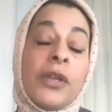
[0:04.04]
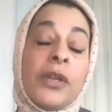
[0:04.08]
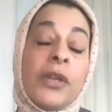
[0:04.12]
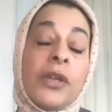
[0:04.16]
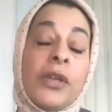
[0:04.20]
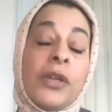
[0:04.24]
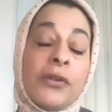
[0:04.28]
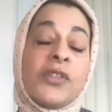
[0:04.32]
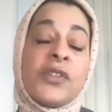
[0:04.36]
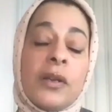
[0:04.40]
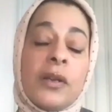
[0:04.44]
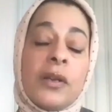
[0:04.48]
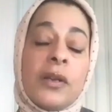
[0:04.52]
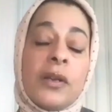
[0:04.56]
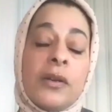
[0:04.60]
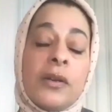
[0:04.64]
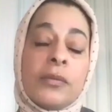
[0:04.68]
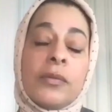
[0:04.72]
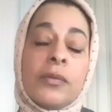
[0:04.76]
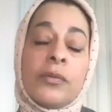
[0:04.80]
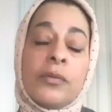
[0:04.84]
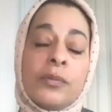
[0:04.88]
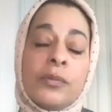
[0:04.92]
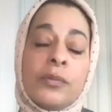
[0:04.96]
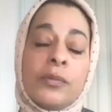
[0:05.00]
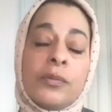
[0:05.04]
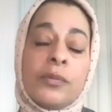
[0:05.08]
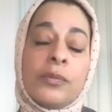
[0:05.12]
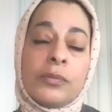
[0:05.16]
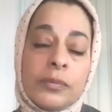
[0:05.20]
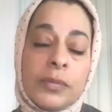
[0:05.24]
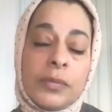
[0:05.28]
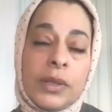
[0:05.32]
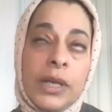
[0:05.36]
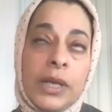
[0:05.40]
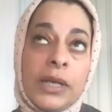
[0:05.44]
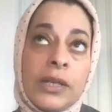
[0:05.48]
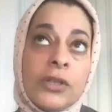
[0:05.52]
there is an
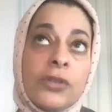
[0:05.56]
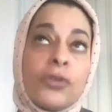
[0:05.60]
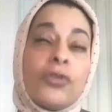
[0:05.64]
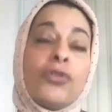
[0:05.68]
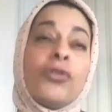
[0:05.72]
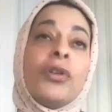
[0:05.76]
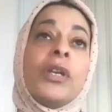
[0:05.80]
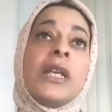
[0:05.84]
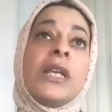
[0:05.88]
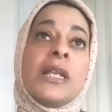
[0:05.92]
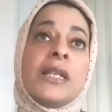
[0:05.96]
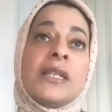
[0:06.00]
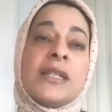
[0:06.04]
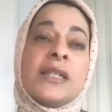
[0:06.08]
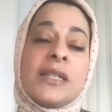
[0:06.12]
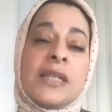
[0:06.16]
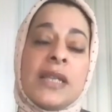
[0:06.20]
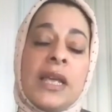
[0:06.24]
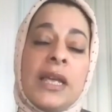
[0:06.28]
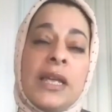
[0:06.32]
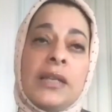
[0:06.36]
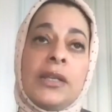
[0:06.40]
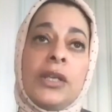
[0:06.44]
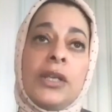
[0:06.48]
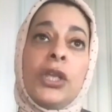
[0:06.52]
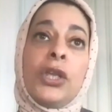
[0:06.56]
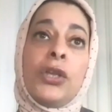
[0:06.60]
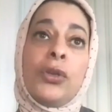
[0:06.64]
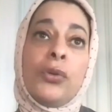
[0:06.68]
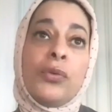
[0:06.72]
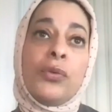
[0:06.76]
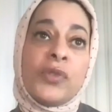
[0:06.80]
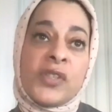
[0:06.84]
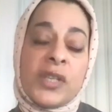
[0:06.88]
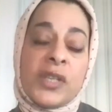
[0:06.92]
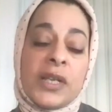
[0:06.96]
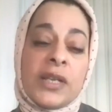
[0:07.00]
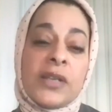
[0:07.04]
increase in
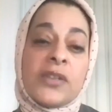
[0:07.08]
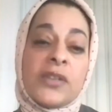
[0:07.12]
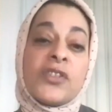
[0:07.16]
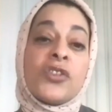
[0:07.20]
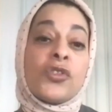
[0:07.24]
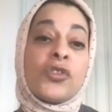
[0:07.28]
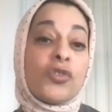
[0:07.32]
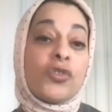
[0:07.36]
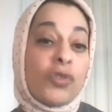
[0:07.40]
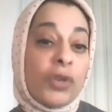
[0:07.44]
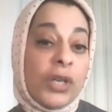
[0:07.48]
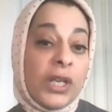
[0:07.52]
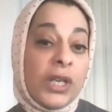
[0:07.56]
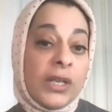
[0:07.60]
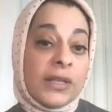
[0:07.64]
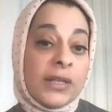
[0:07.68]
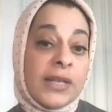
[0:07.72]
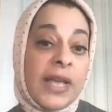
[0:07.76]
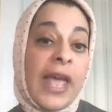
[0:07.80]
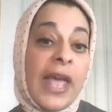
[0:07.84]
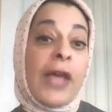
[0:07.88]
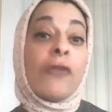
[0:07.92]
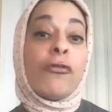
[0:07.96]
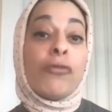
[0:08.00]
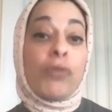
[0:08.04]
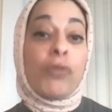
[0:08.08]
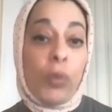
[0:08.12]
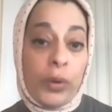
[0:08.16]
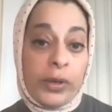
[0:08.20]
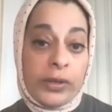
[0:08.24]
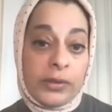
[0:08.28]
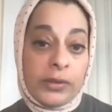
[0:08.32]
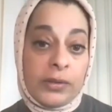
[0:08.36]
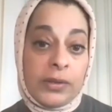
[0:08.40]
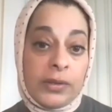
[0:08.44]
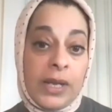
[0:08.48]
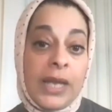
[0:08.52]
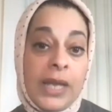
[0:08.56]
using street heroin